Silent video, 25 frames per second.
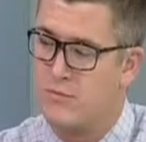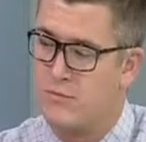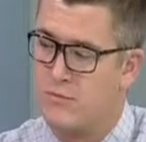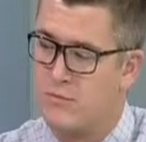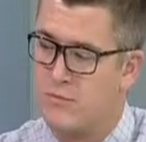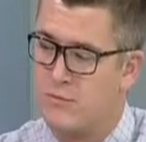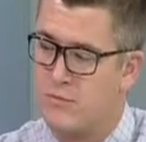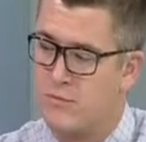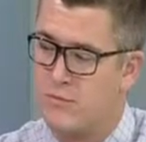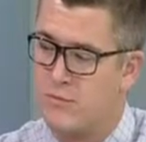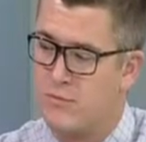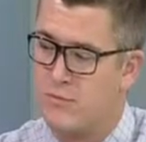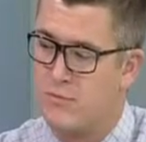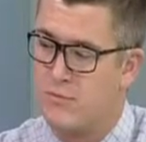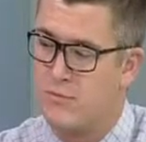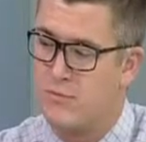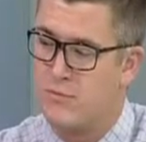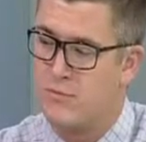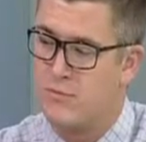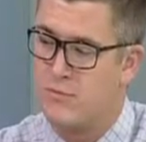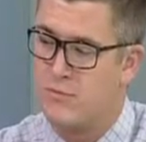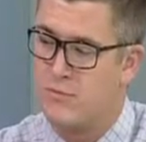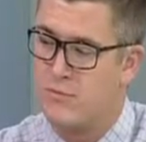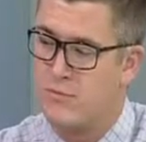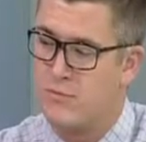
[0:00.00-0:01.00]

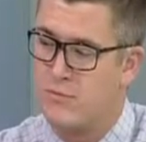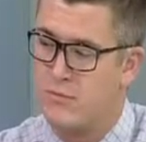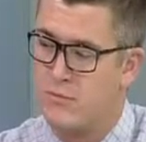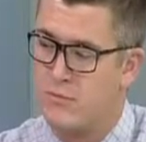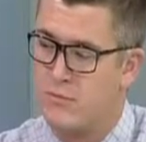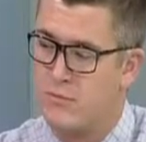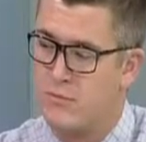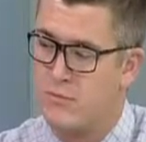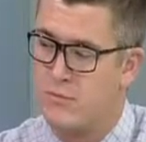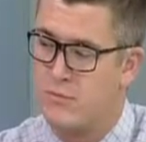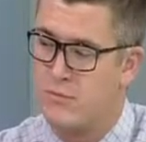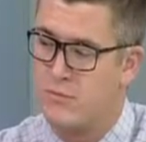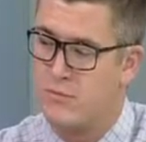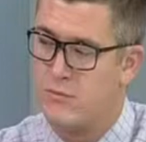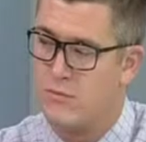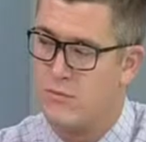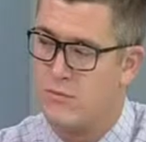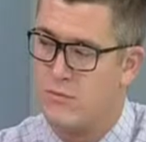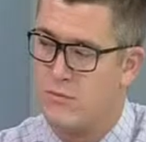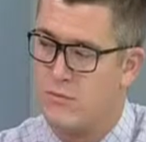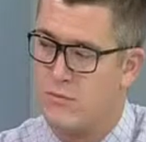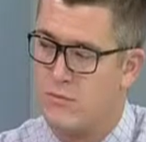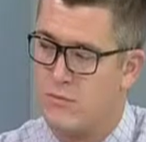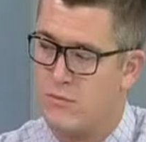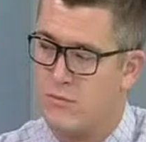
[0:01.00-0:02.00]

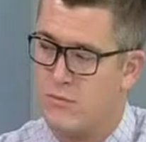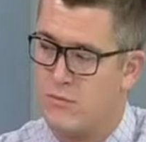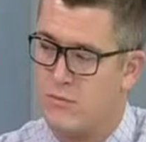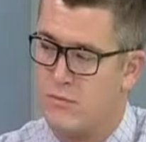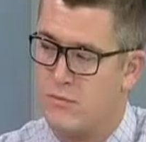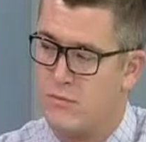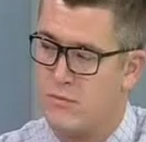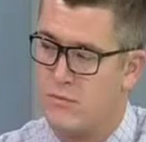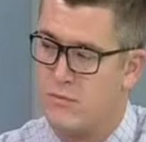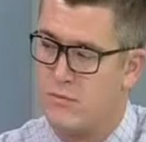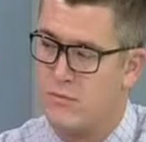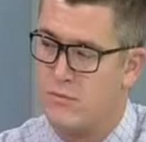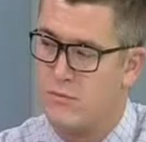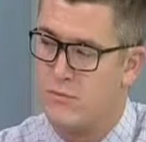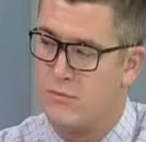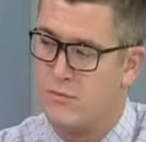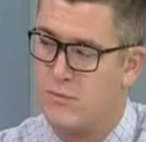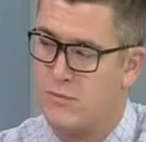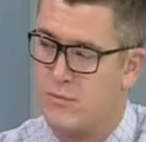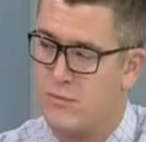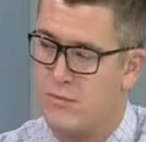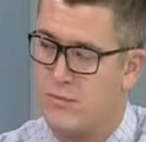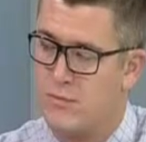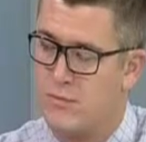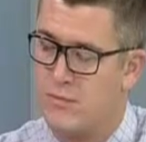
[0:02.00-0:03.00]

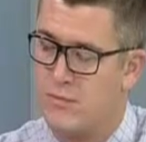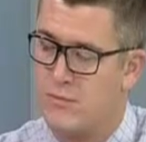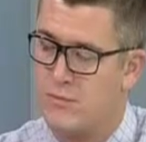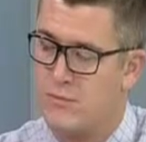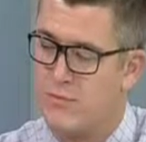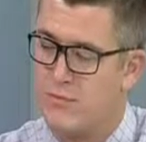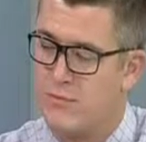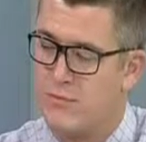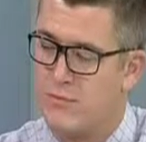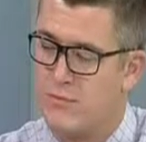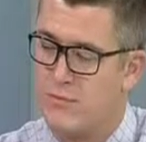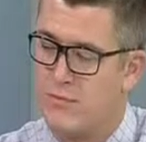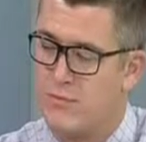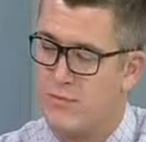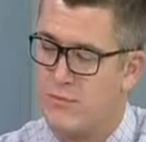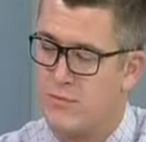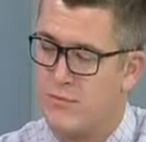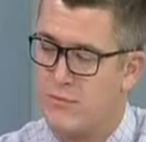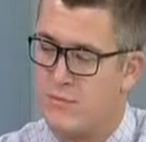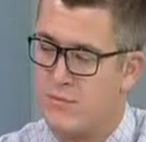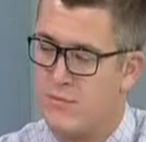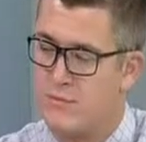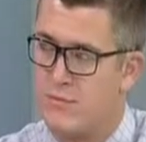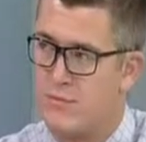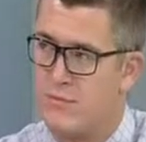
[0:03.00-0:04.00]

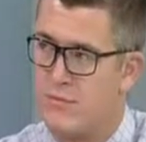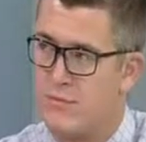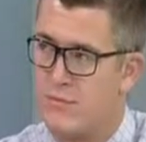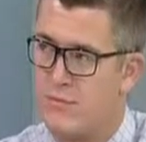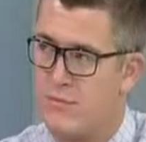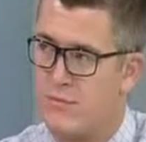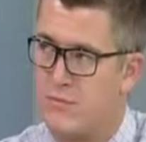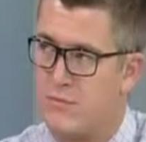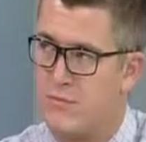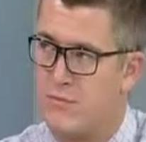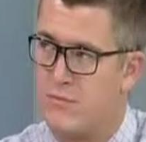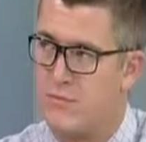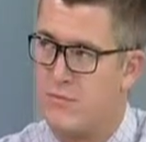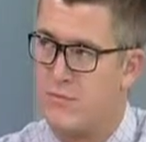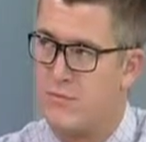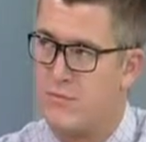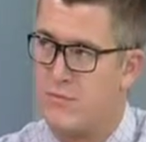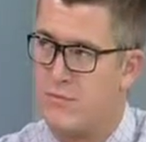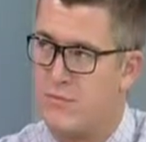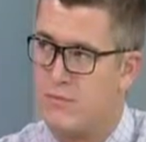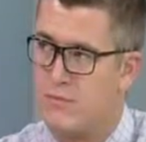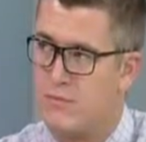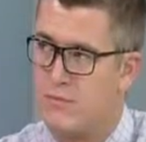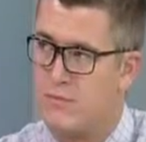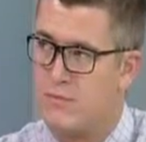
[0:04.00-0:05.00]

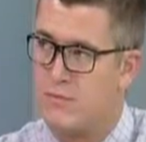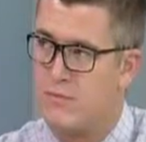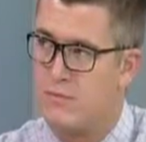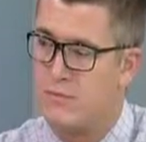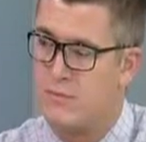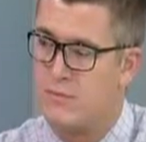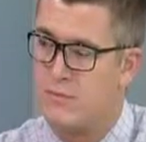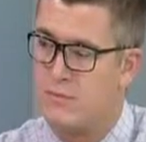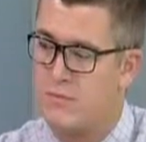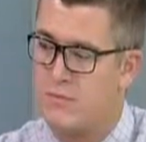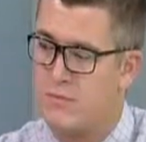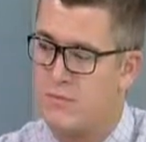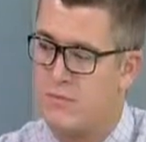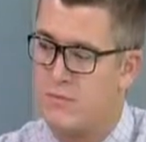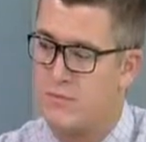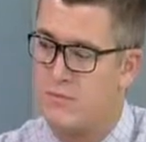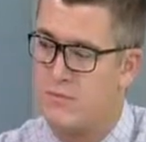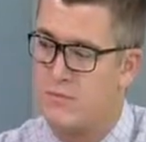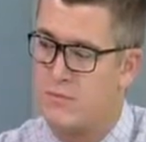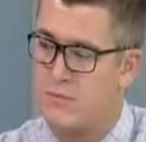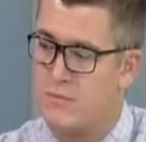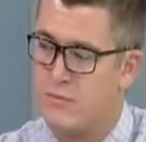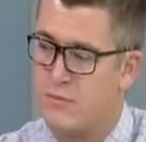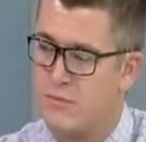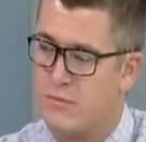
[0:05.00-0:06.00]

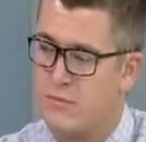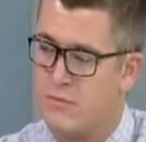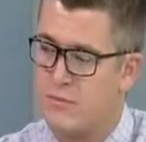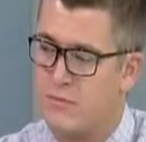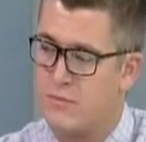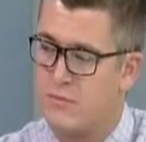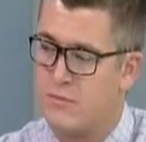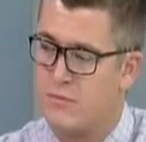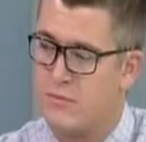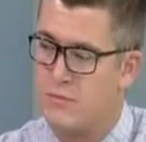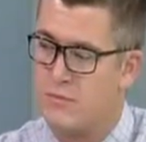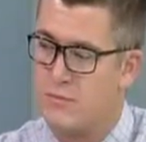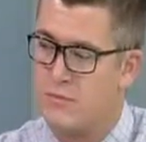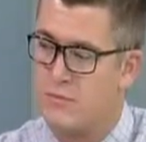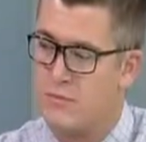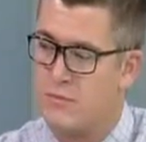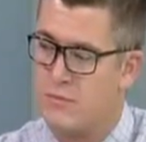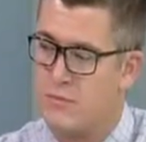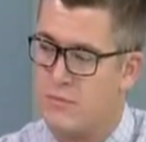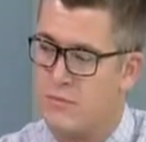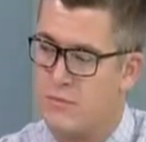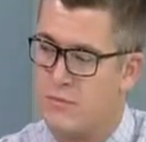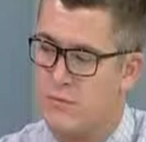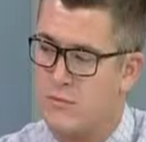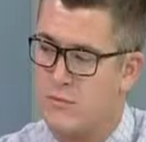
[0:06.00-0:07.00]

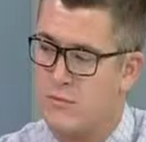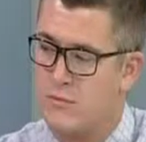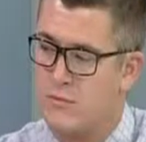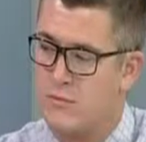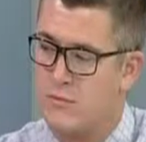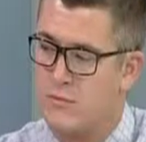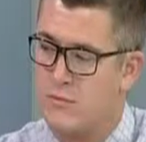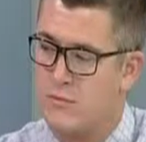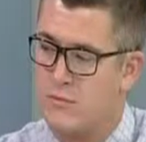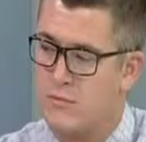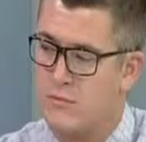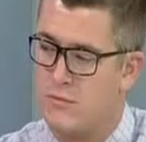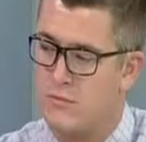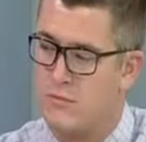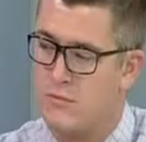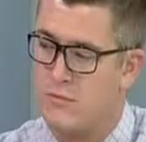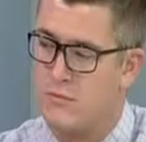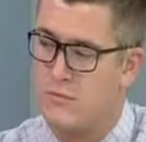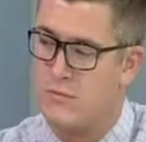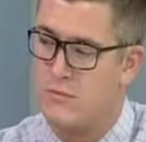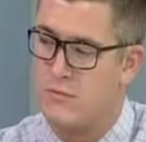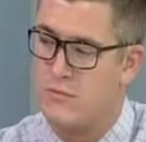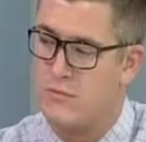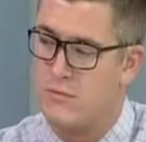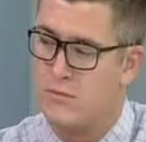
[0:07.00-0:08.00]

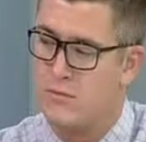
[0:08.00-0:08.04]
(silent)